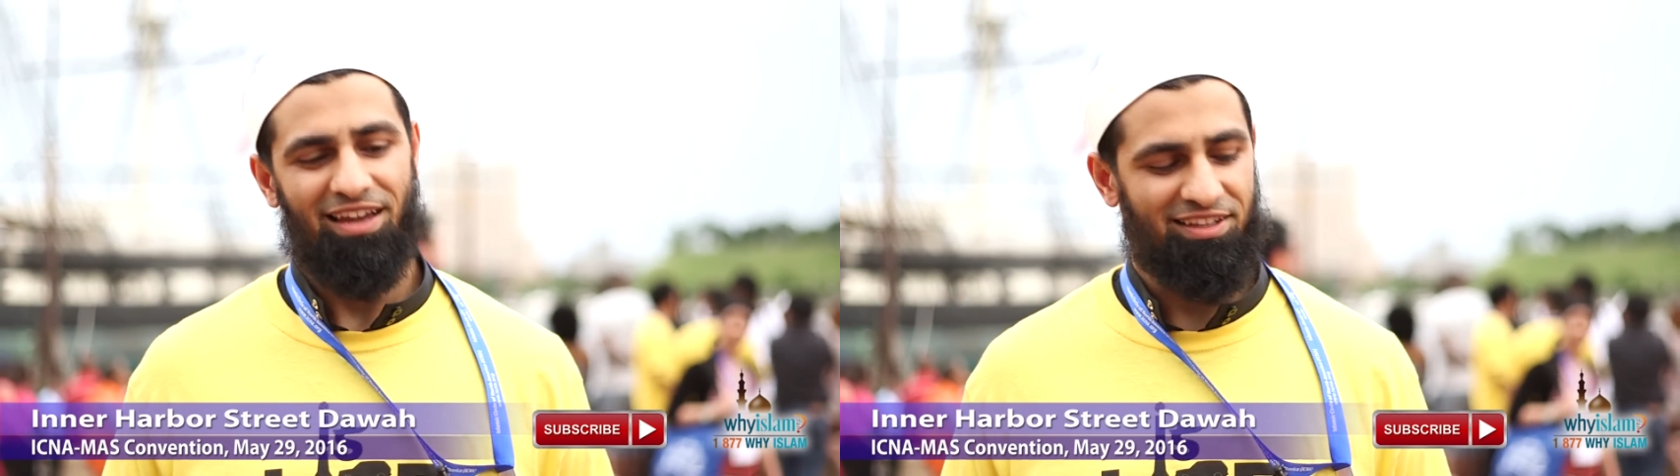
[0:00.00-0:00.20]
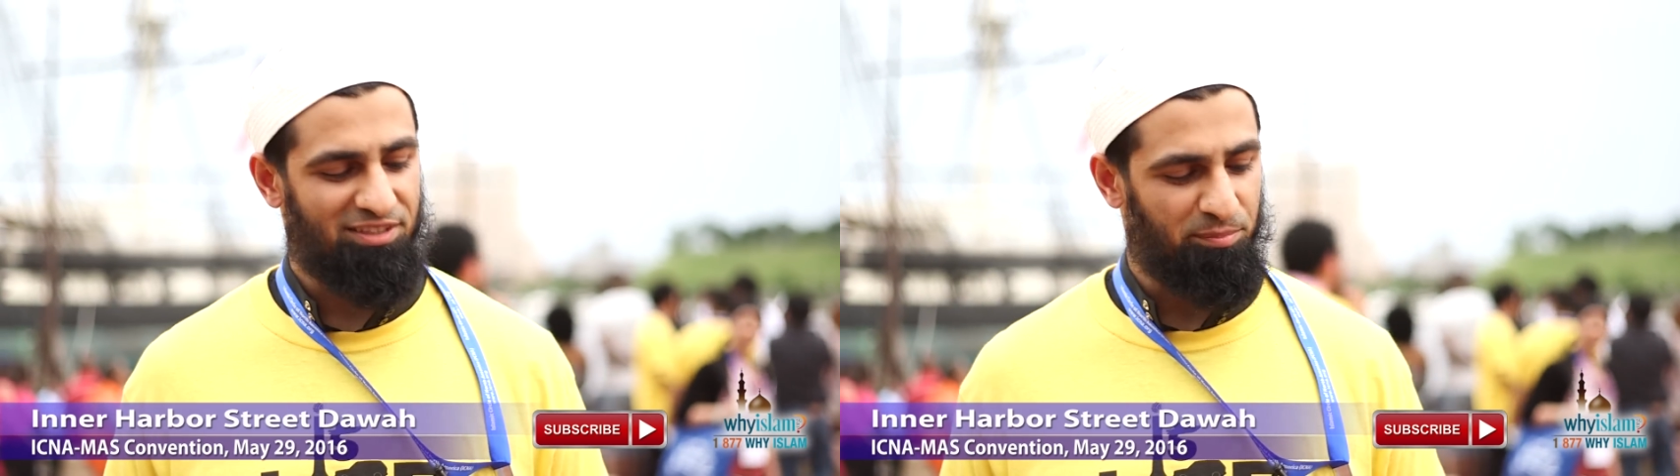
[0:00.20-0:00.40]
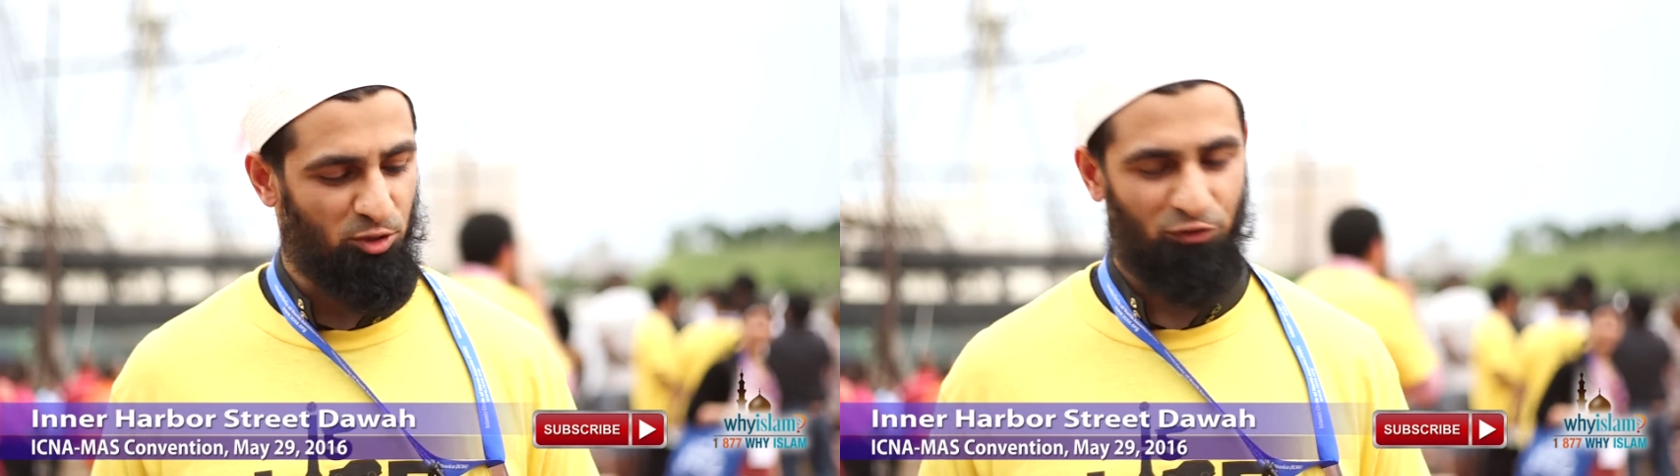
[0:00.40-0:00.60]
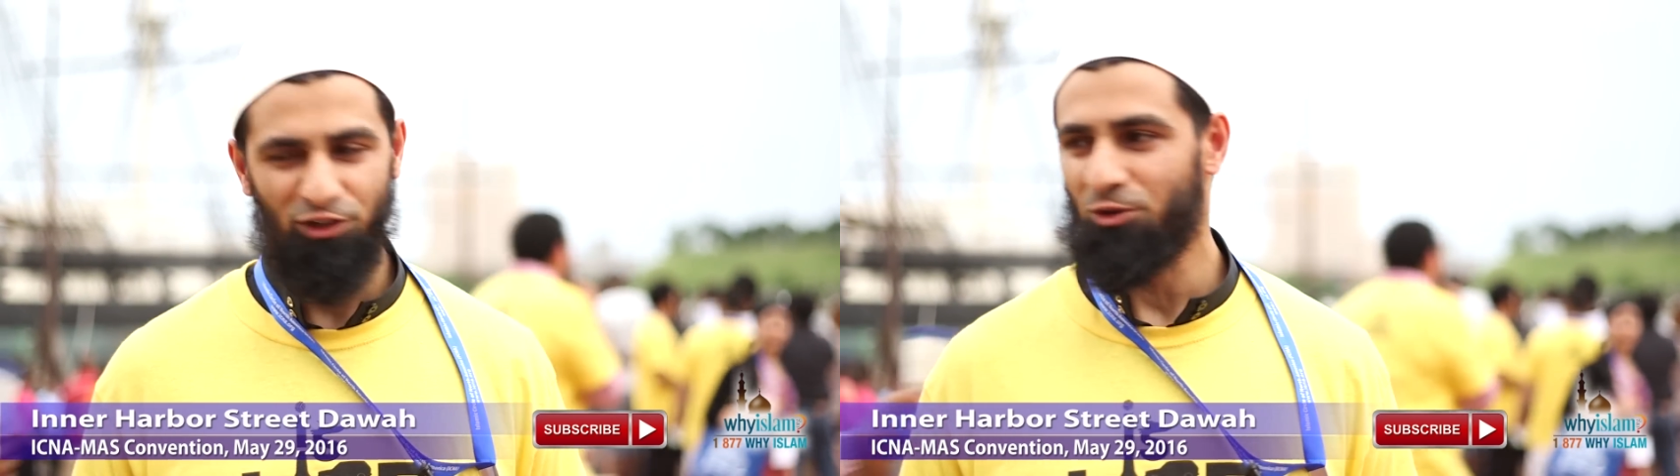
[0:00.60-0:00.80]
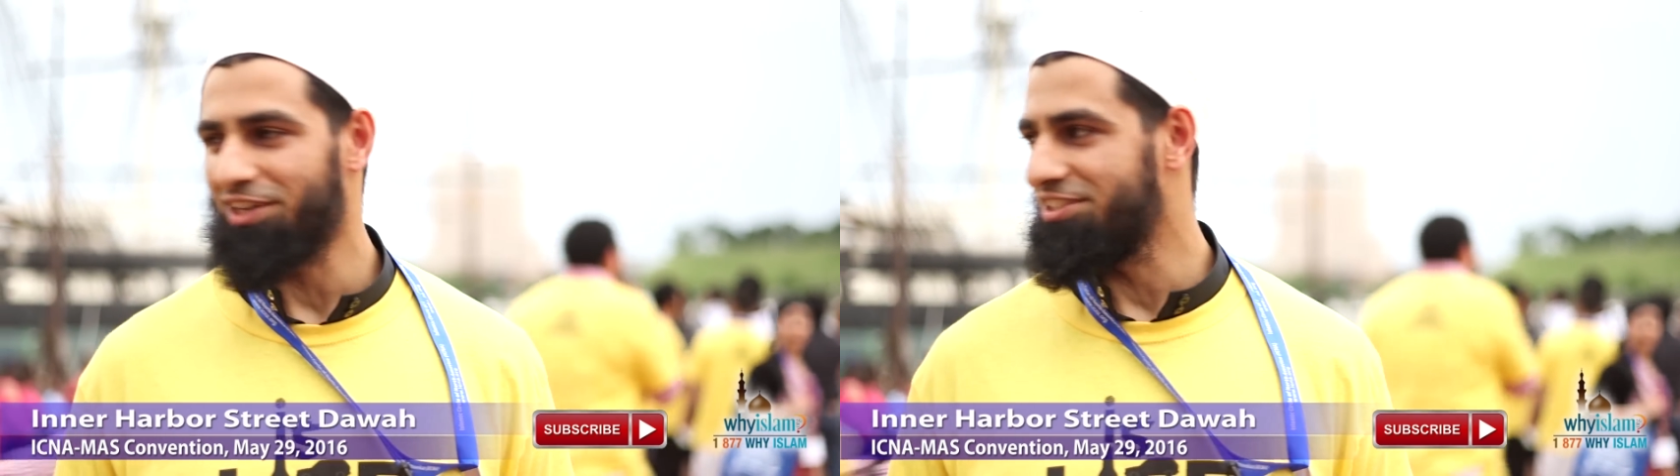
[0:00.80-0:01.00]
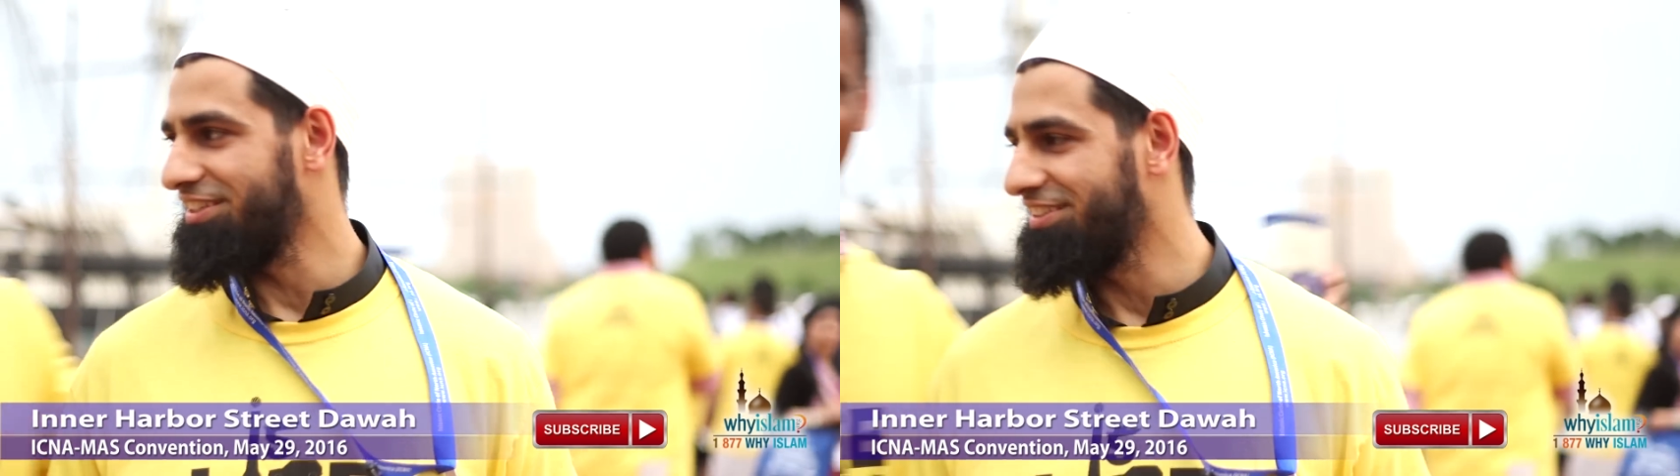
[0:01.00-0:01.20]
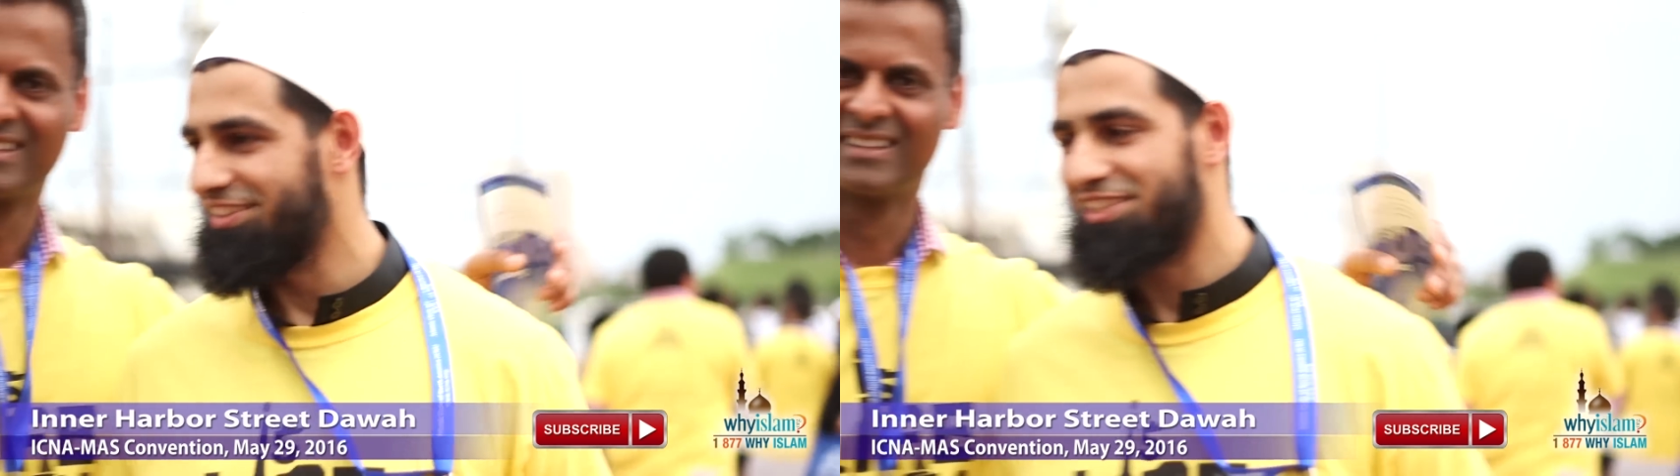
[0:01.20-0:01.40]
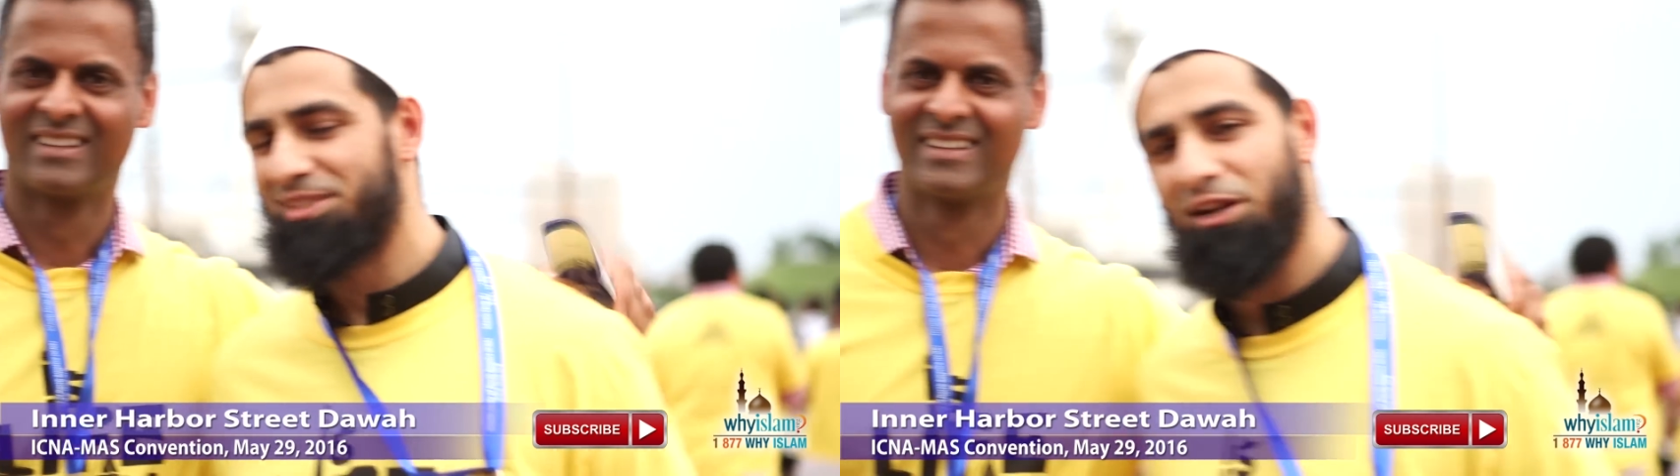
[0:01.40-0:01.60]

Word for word: It's a beautiful question. This is